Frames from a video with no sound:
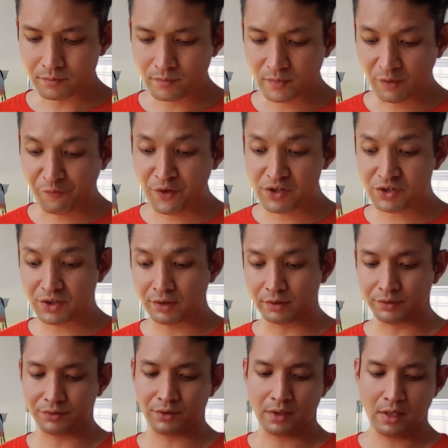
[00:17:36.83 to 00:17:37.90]
The fish
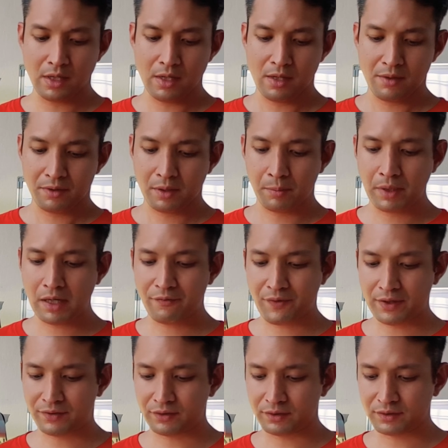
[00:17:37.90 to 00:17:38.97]
gills. The blood
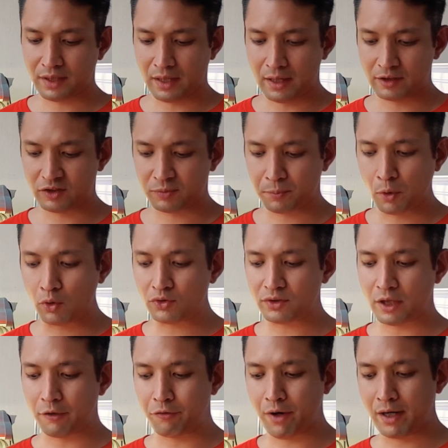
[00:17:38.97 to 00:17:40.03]
vessels are exposed
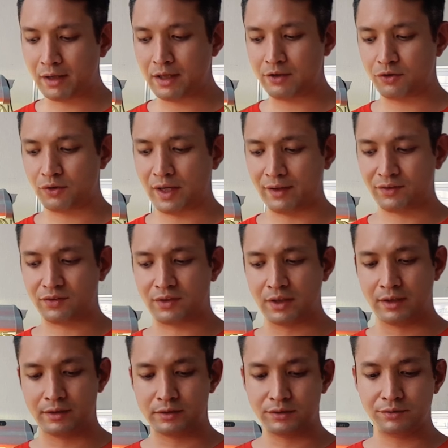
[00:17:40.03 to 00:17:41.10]
directly to the
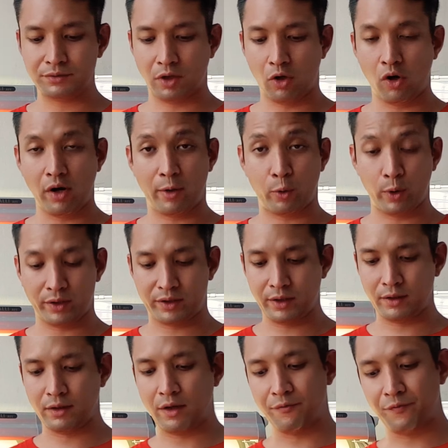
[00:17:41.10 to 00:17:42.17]
external or aquatic
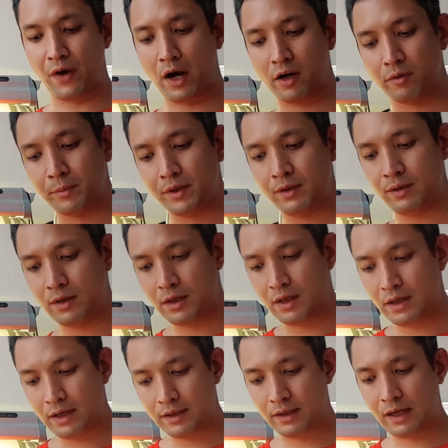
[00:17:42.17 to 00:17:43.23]
environment,
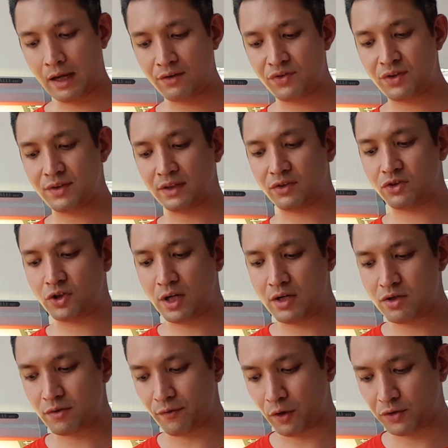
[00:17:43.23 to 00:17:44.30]
and the gaseous
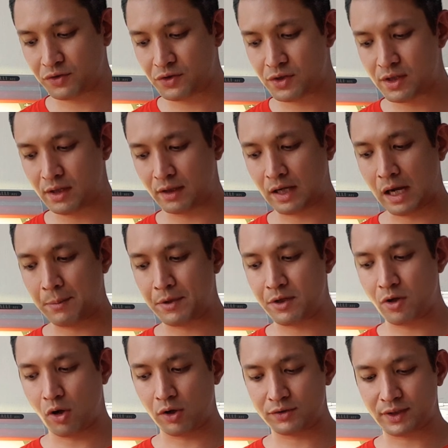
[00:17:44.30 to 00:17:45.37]
exchange of oxygen and carbon
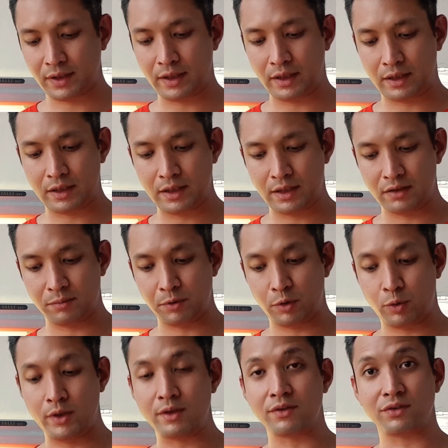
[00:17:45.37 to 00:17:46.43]
dioxide occurs
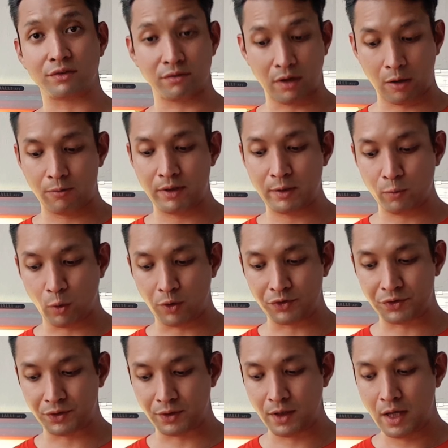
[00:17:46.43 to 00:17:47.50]
between the surrounding
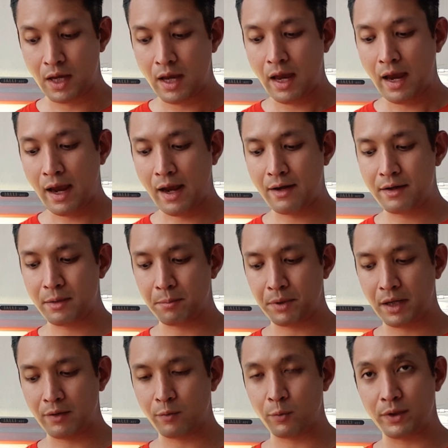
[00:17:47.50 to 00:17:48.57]
water and the
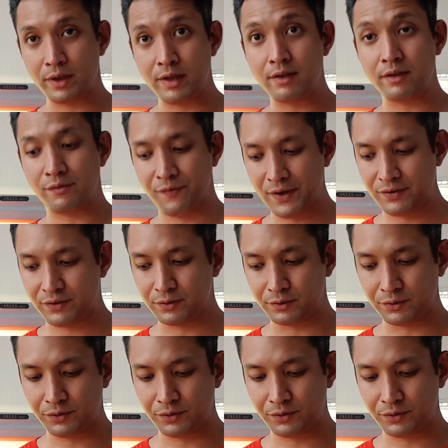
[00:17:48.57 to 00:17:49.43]
blood within the vessels.